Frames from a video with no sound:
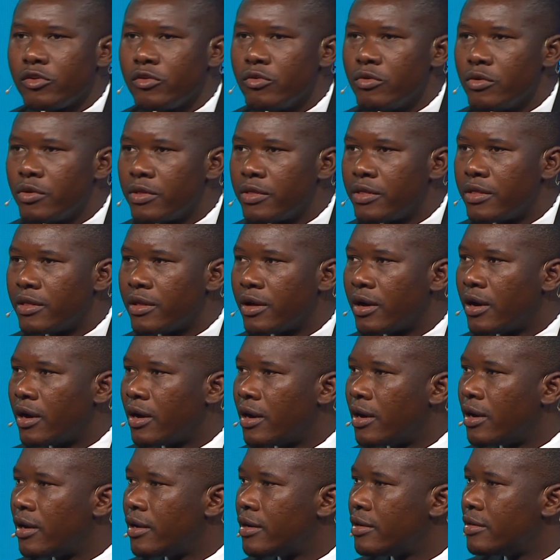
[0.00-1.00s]
youth
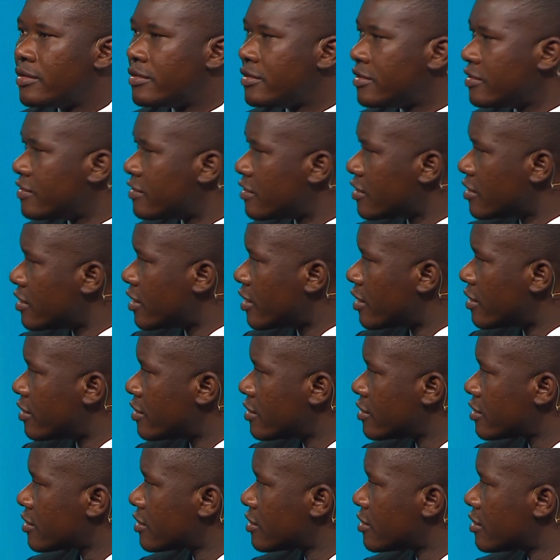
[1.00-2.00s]
are
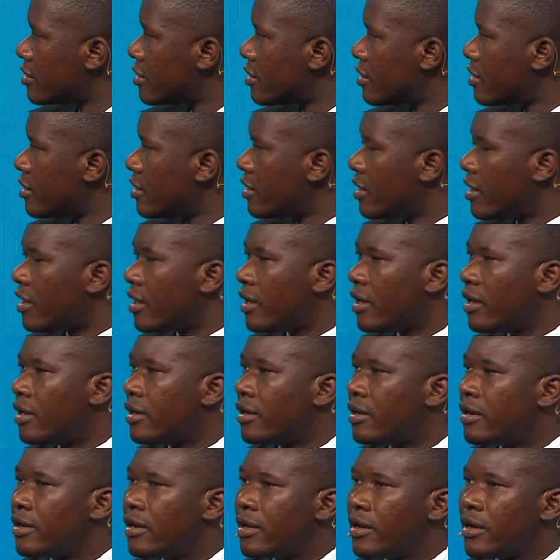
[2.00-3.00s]
resilient,
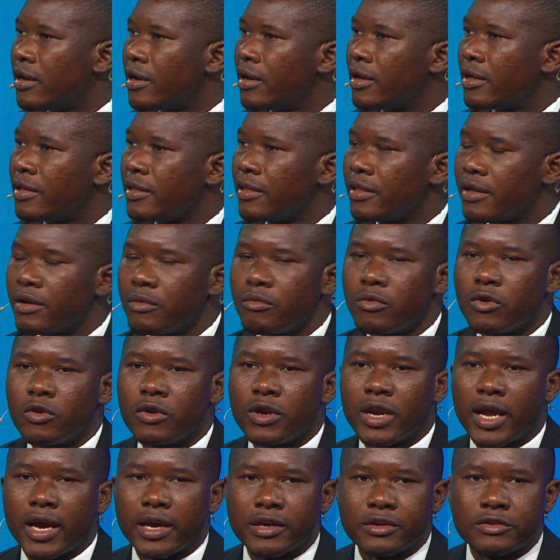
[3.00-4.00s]
and they would
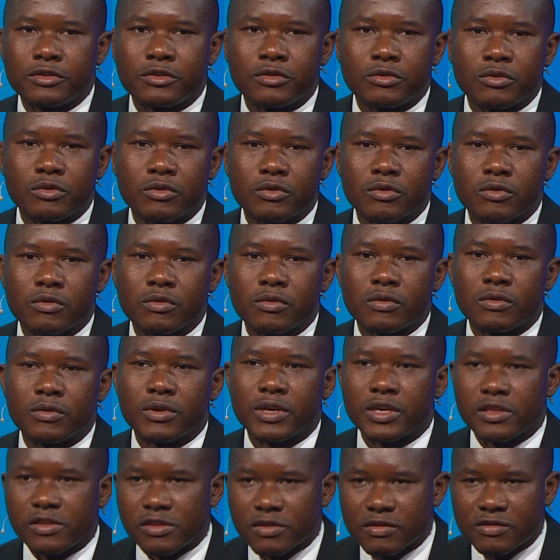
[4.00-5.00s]
like to
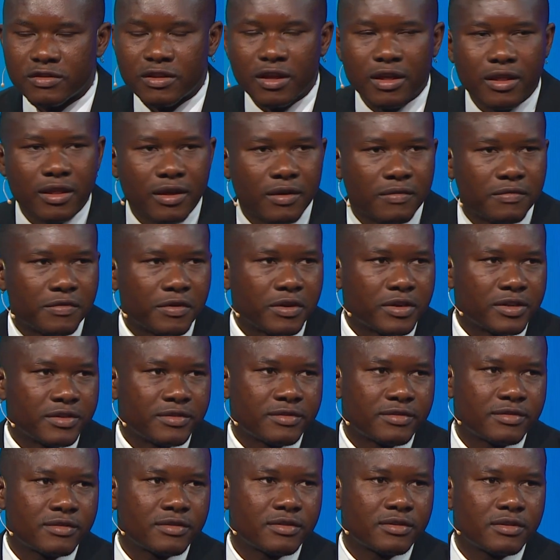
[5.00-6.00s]
register their
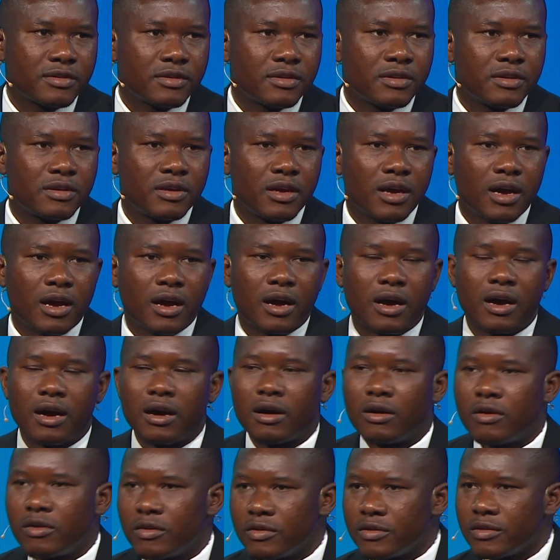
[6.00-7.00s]
voice
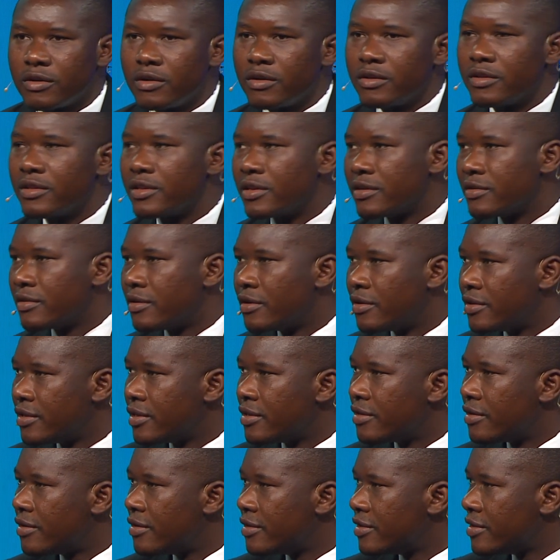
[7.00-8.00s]

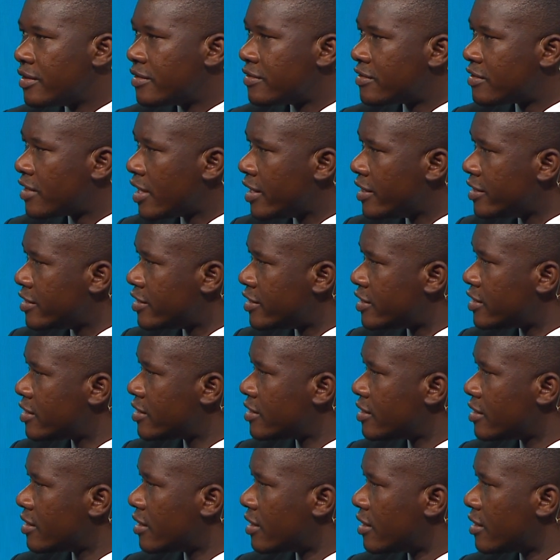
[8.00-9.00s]
on the stage.
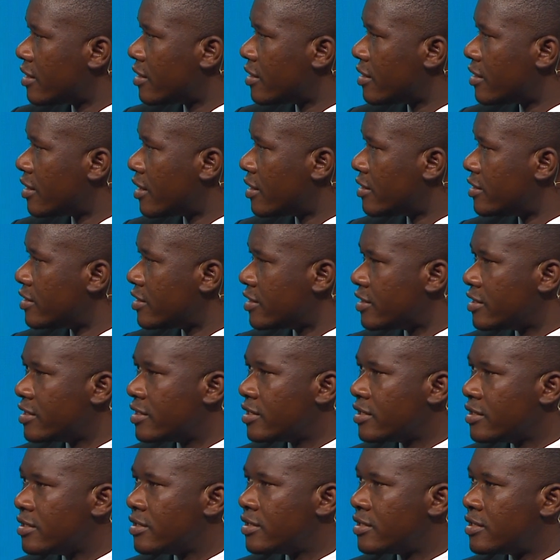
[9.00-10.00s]
That
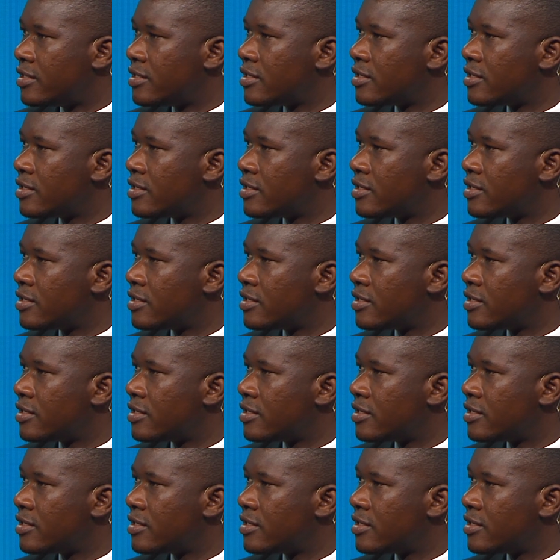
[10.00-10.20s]
indeed